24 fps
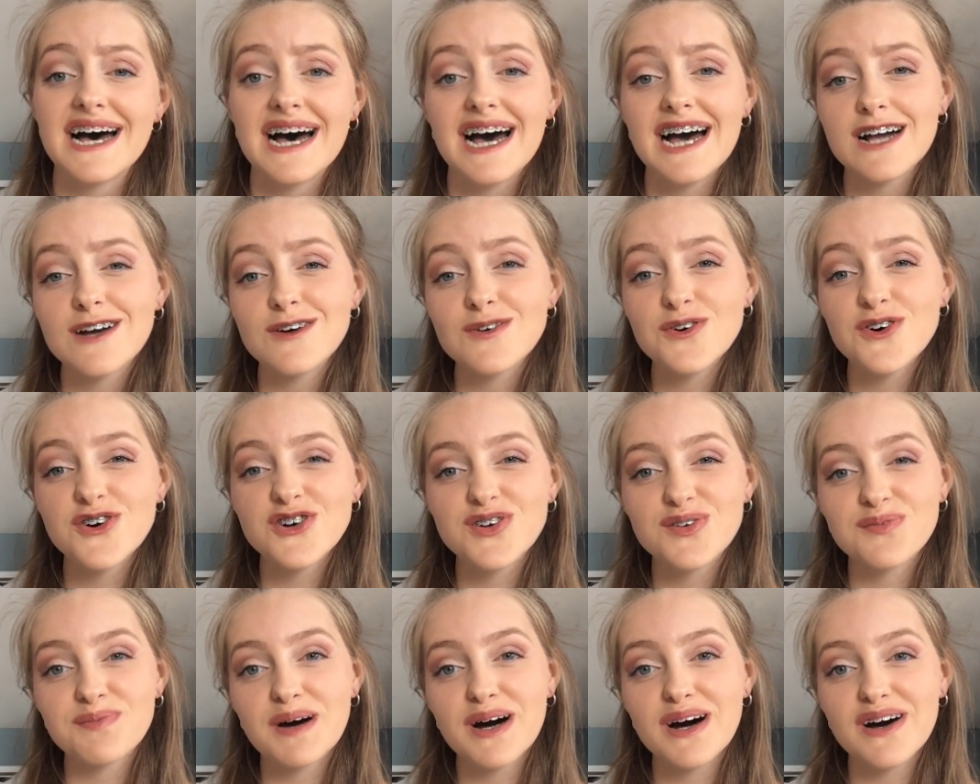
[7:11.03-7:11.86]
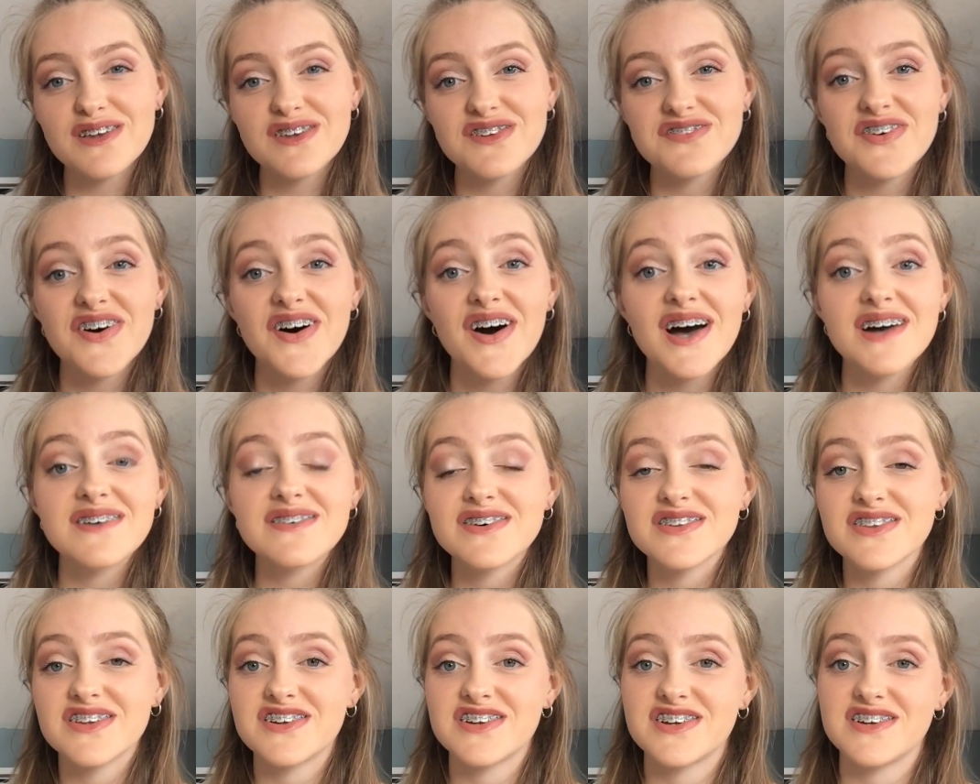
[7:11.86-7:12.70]
at 5:15
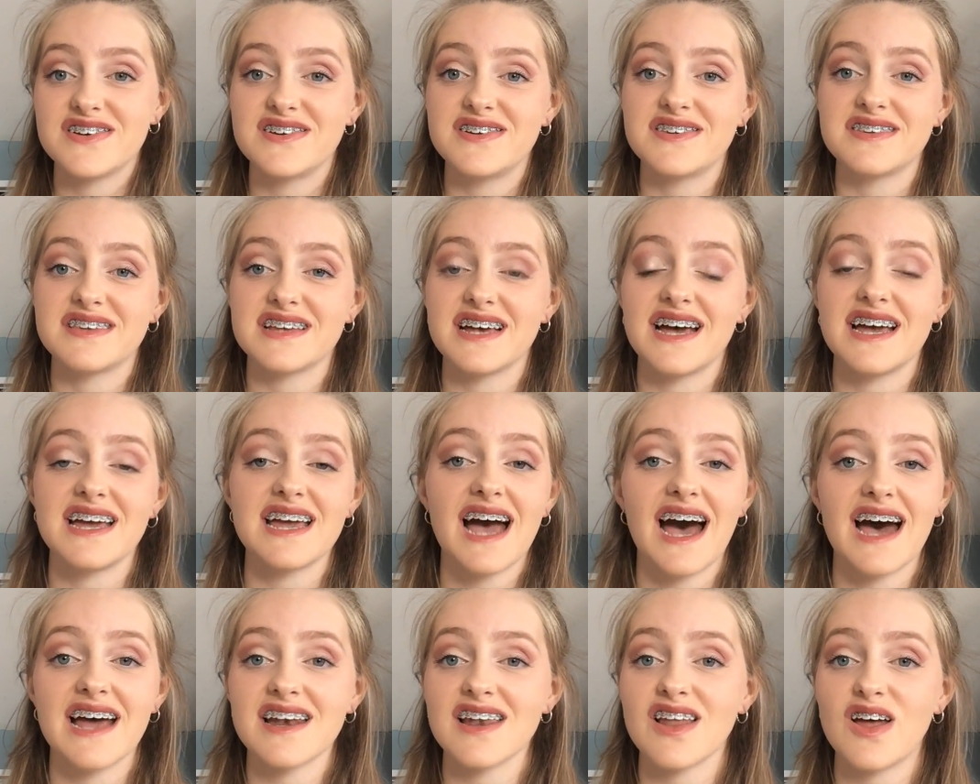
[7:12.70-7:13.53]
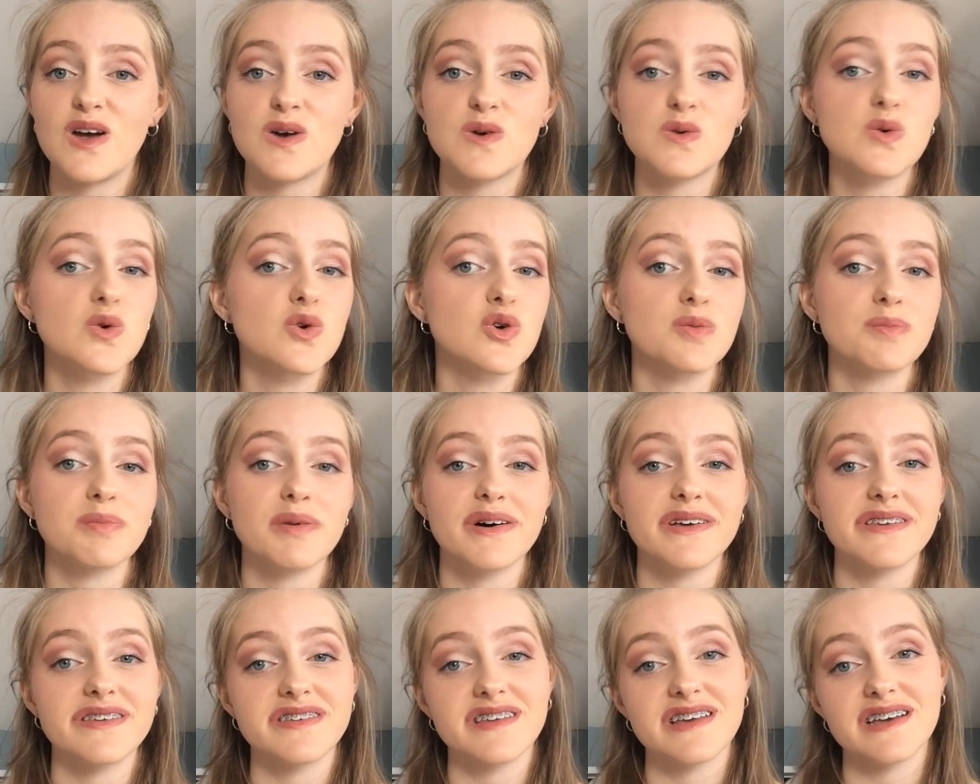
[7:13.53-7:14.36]
on the Tuesday and like
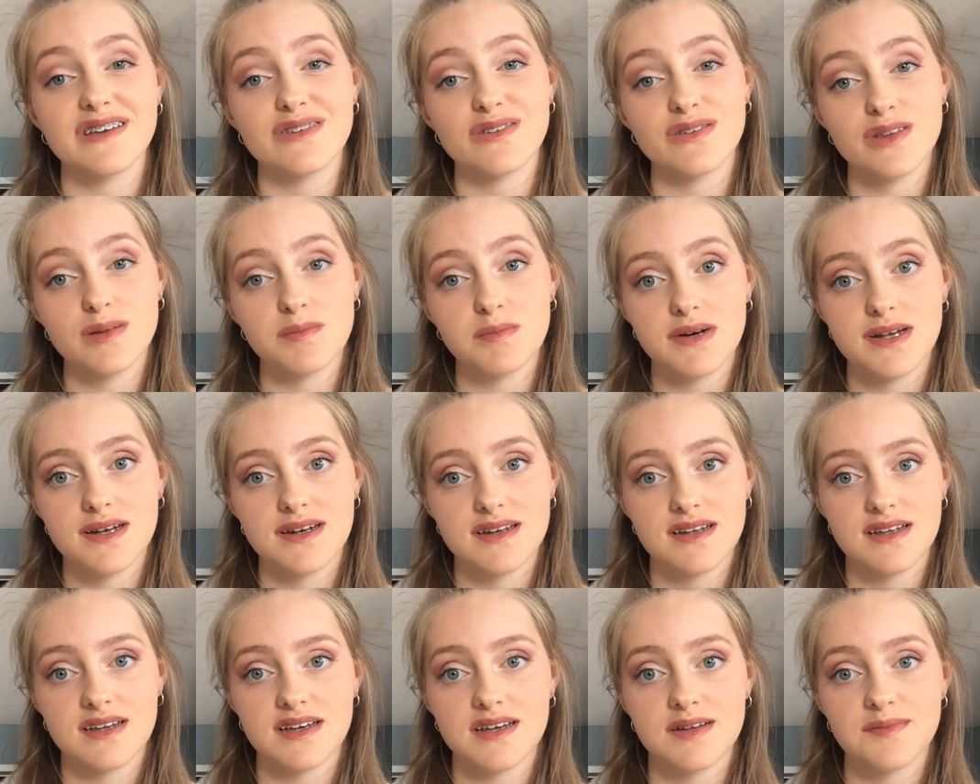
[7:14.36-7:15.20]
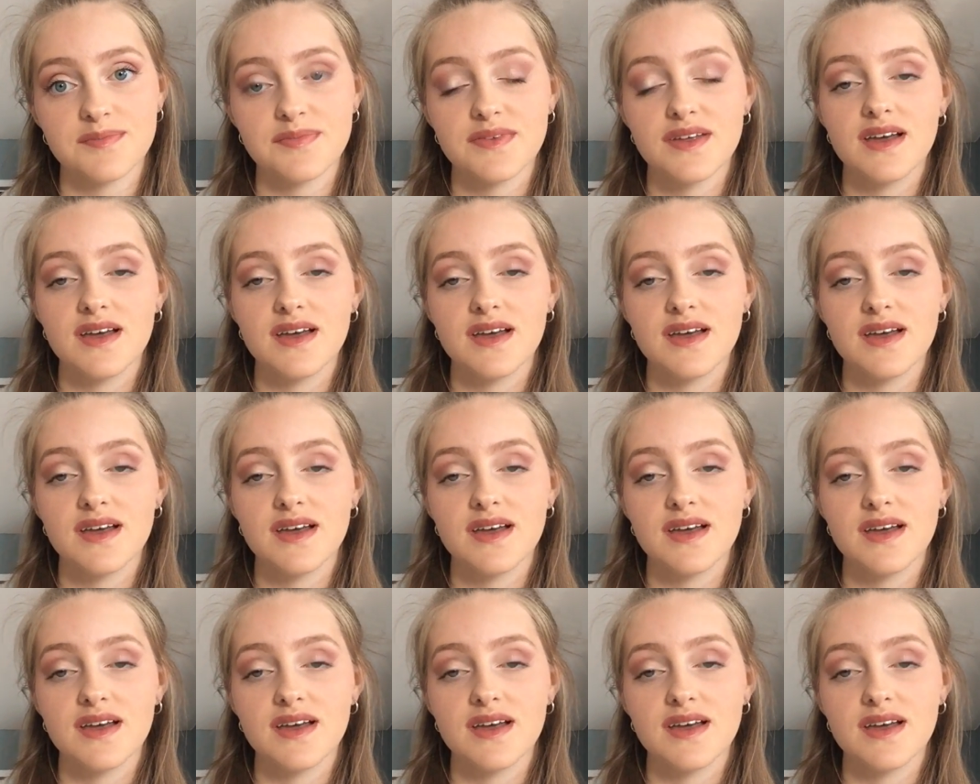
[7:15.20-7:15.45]
6:15 on the Monday.